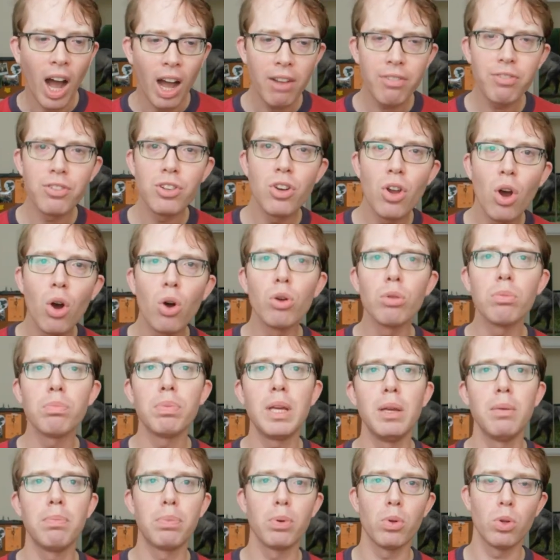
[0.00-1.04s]
I've known
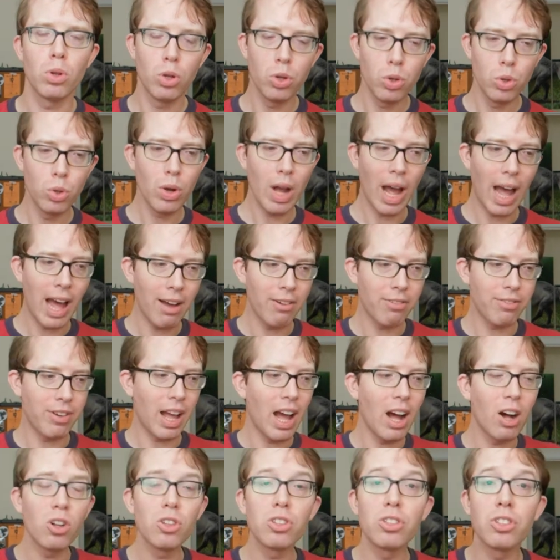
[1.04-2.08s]
people who have
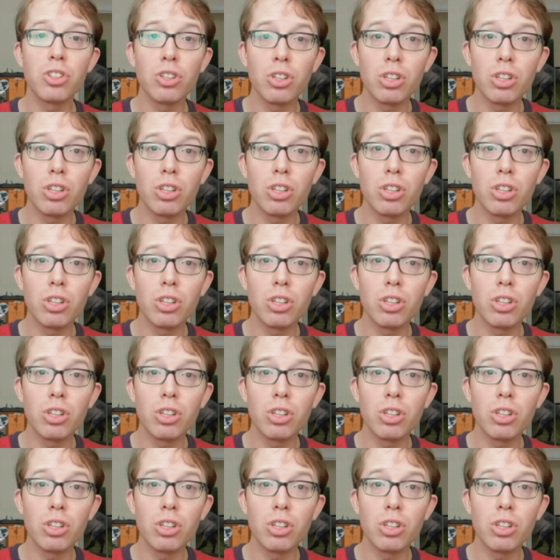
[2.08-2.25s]
held